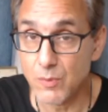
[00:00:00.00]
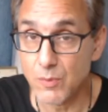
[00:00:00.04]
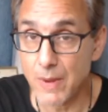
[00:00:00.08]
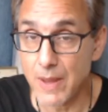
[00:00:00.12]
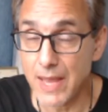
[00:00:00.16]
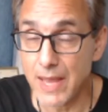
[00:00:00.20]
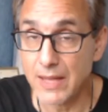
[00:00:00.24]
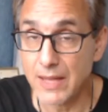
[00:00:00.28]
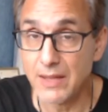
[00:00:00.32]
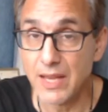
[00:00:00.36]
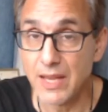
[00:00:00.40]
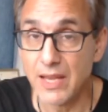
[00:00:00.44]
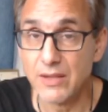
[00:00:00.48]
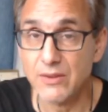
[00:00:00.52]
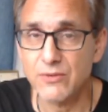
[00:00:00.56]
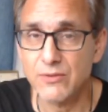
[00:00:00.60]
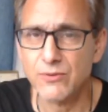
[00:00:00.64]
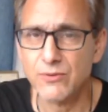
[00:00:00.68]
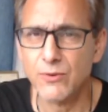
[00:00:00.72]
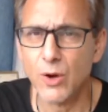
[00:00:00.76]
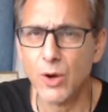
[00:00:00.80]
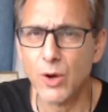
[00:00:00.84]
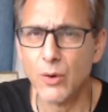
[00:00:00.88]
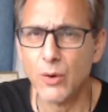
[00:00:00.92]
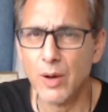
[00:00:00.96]
Man, they
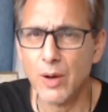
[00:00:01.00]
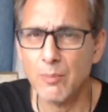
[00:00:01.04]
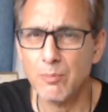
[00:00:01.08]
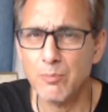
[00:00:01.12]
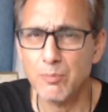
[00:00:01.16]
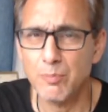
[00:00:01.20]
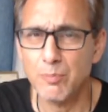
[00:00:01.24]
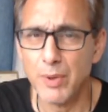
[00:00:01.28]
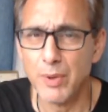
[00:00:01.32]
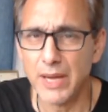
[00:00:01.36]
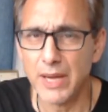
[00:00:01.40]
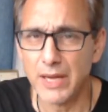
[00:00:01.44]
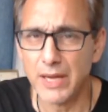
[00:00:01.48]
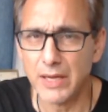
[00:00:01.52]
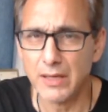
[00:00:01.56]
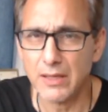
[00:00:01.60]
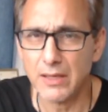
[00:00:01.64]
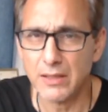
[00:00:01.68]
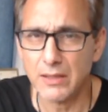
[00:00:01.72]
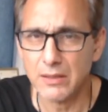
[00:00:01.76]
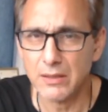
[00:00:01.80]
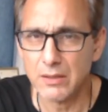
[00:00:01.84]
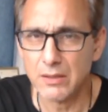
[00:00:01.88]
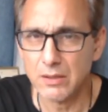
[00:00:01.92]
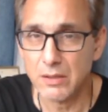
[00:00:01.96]
throw a big
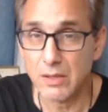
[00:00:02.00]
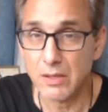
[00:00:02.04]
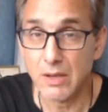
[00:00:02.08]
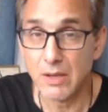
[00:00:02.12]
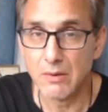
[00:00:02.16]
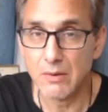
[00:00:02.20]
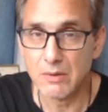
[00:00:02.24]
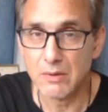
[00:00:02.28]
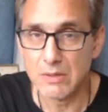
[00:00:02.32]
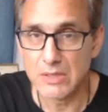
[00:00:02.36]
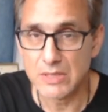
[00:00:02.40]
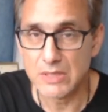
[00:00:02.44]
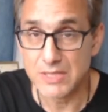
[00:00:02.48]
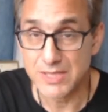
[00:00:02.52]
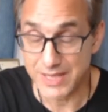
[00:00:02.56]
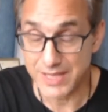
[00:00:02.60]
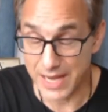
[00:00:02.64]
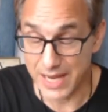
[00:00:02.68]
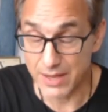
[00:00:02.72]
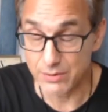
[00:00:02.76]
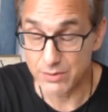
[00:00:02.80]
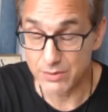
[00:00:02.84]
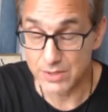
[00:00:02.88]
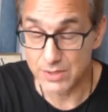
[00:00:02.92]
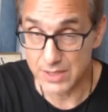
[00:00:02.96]

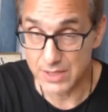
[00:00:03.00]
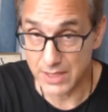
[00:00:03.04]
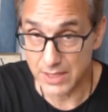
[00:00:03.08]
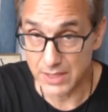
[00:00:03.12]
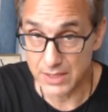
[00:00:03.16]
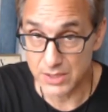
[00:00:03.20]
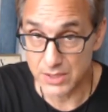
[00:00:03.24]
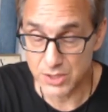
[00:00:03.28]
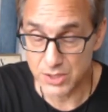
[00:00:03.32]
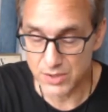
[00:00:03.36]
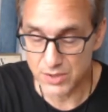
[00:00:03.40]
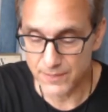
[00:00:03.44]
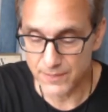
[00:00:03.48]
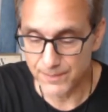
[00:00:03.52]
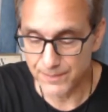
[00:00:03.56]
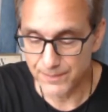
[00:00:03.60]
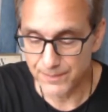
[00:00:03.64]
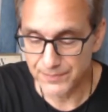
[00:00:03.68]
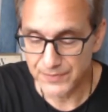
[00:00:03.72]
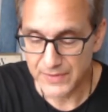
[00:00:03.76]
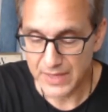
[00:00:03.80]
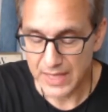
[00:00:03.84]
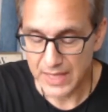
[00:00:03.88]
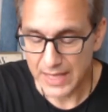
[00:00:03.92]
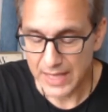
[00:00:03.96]
soundstage.
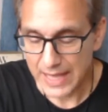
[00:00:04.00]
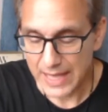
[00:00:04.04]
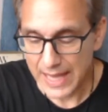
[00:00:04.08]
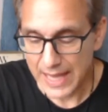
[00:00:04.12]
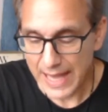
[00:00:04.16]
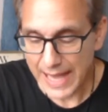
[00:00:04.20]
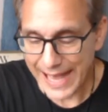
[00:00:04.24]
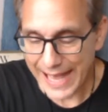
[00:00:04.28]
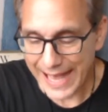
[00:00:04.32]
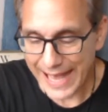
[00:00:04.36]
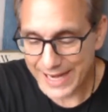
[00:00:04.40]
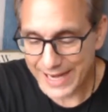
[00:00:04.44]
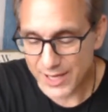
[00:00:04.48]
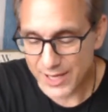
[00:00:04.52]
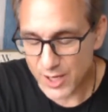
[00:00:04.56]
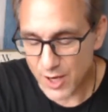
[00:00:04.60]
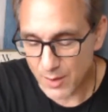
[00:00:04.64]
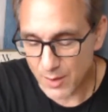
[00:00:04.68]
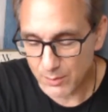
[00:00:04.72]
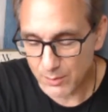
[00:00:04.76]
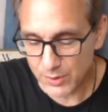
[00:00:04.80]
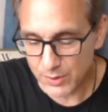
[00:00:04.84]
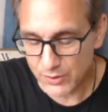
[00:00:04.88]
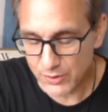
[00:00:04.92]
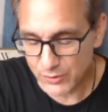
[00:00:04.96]
And
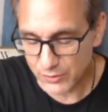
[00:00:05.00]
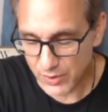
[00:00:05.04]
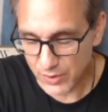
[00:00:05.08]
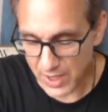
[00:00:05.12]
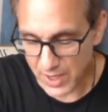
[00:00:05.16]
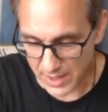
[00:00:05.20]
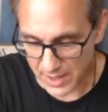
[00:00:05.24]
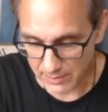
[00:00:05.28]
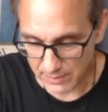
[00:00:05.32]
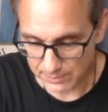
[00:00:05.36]
number three,